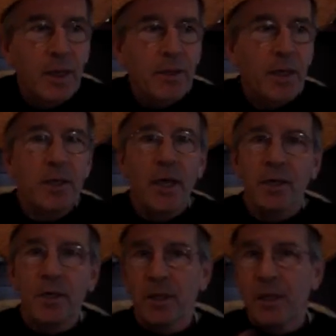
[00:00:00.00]
They
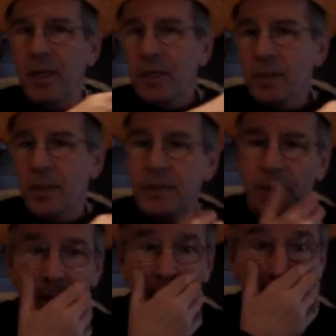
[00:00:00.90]
take young kids, like
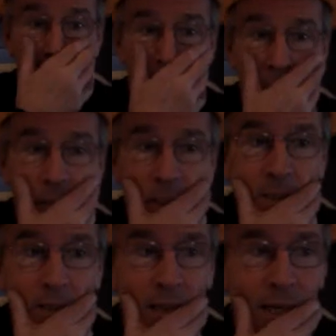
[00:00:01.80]
the kid that was
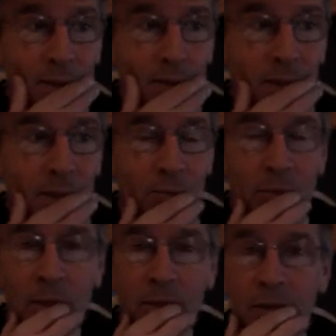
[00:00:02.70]
arrested, I don't know, a
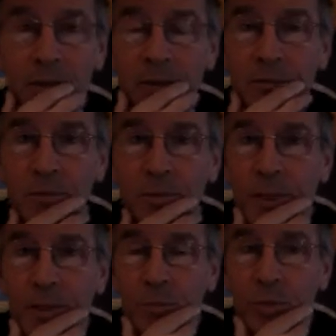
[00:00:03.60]
couple of months ago for
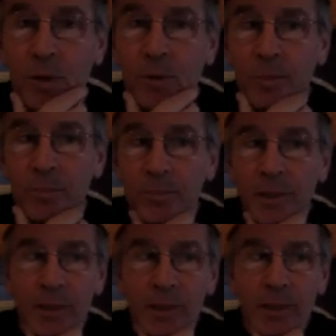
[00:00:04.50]
wanting to blow up
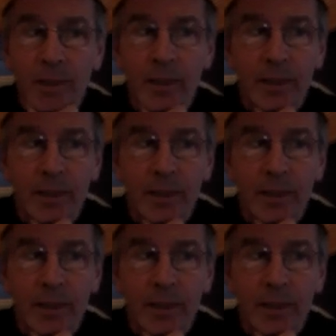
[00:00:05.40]
the